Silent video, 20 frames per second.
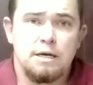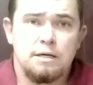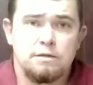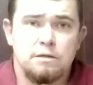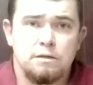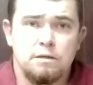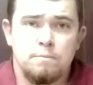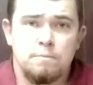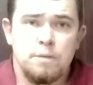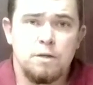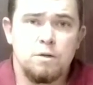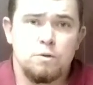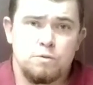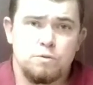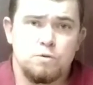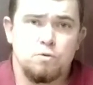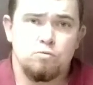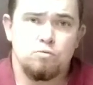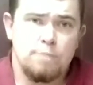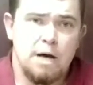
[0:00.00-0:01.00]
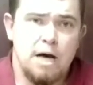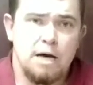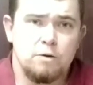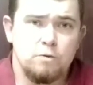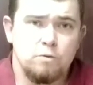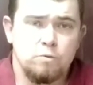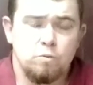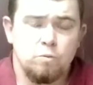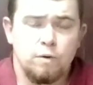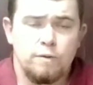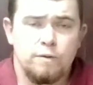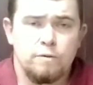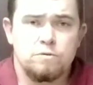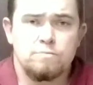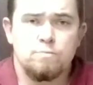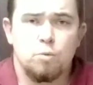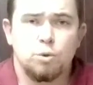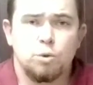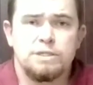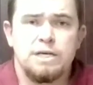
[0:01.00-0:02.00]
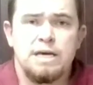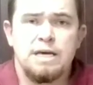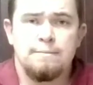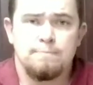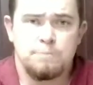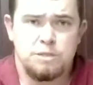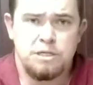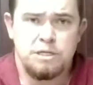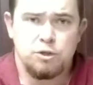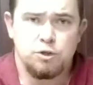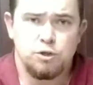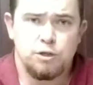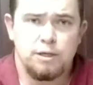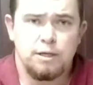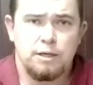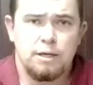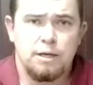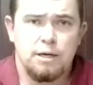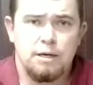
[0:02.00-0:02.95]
to the middle school model, where there's more team teaching,